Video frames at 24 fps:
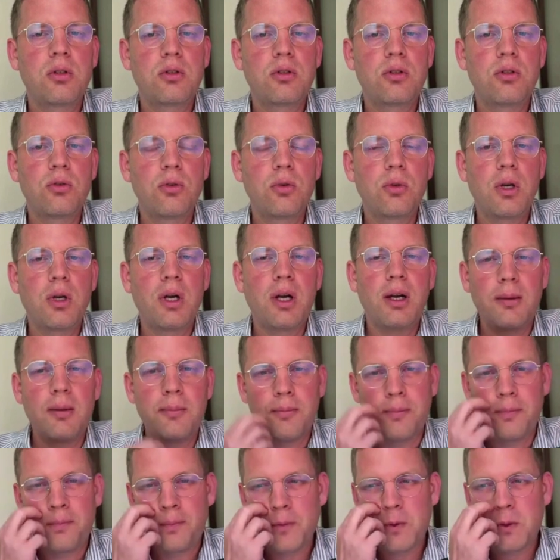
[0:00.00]
do
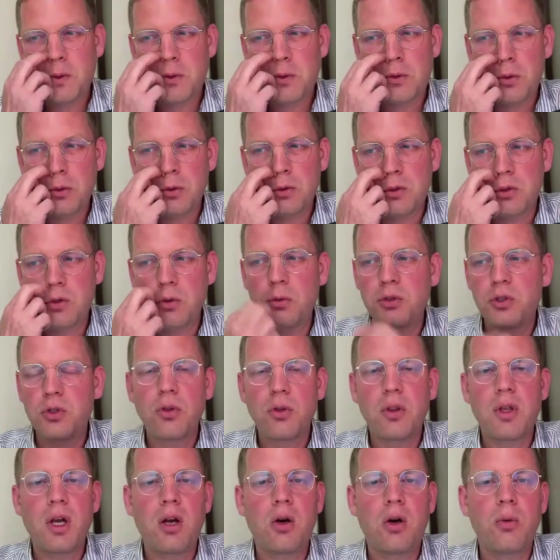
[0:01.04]

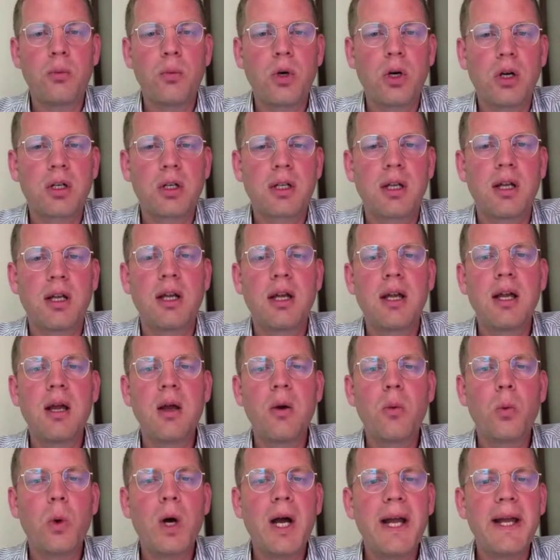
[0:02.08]
their homework,
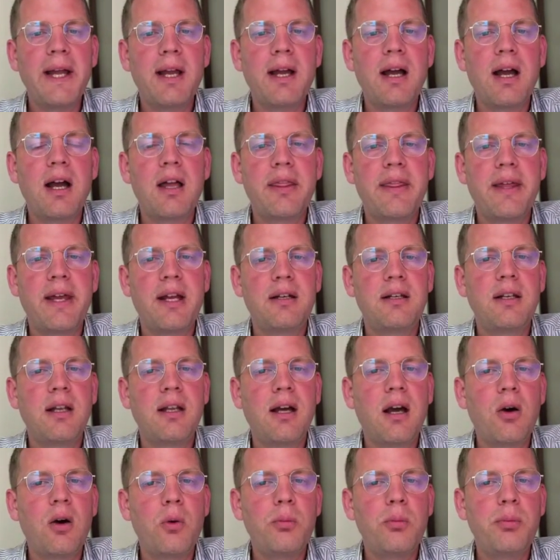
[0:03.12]
why are they
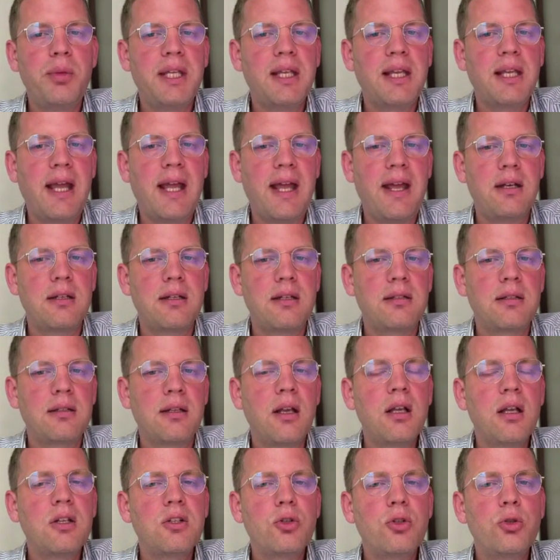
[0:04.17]
now being handed
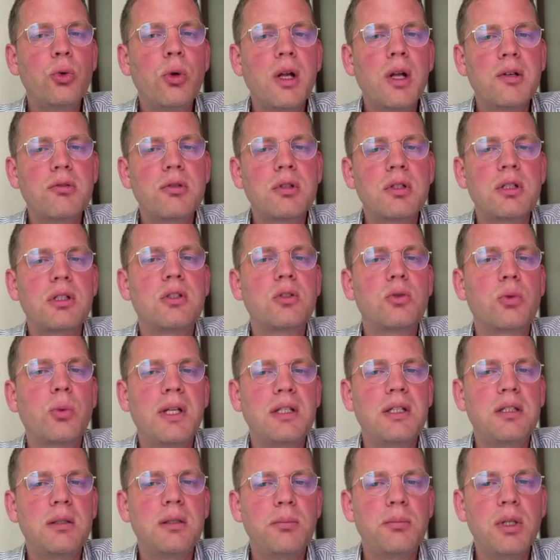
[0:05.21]

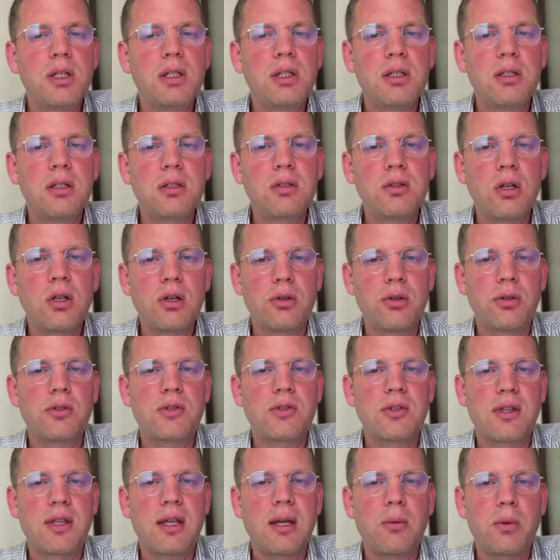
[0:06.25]
220 million
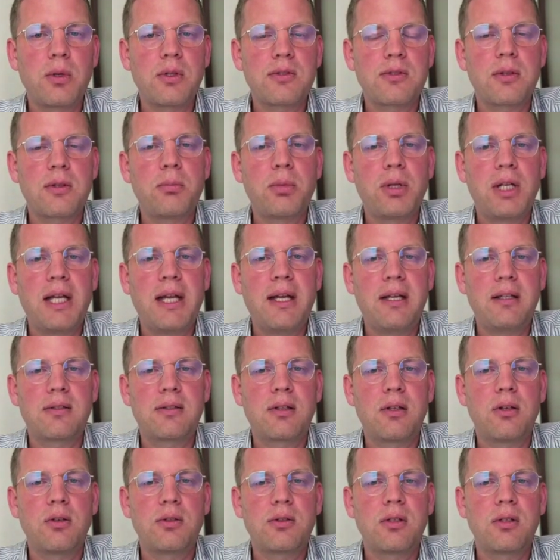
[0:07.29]
euros? That was the plan.
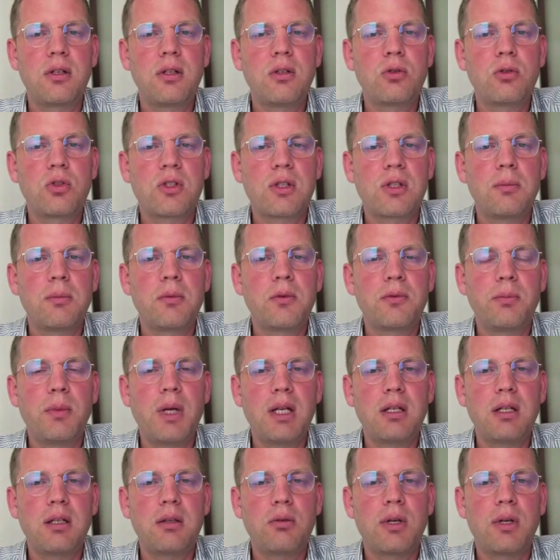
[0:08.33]
So it's a huge sum of
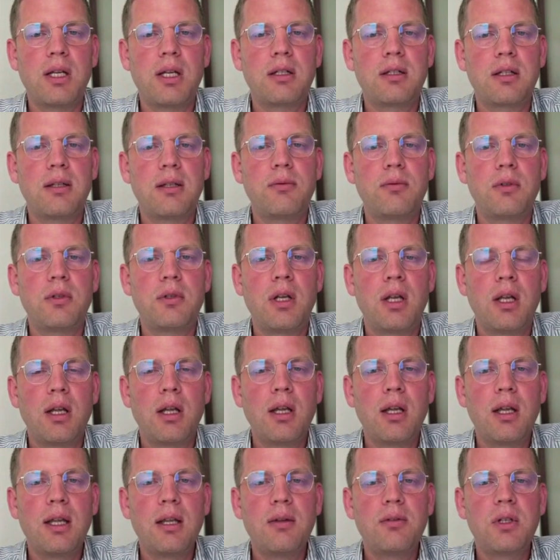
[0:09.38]
money, right? Even
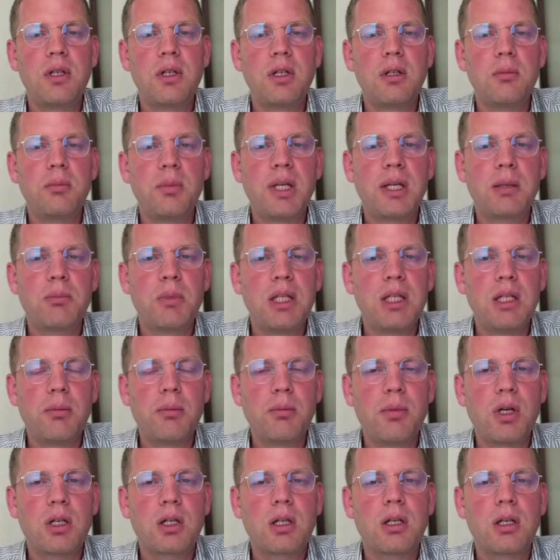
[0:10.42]
in a big media
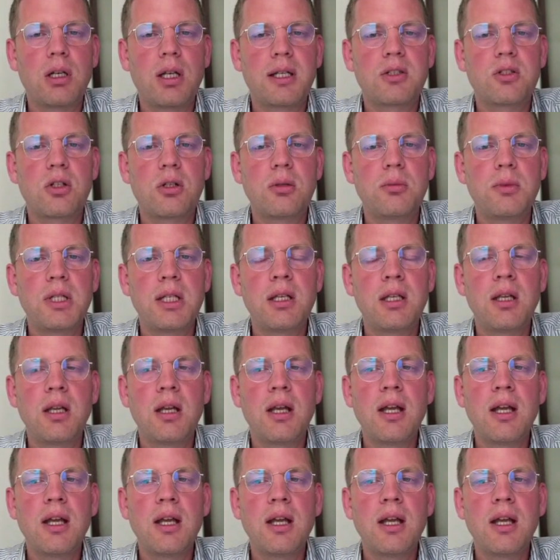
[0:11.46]
market like Germany,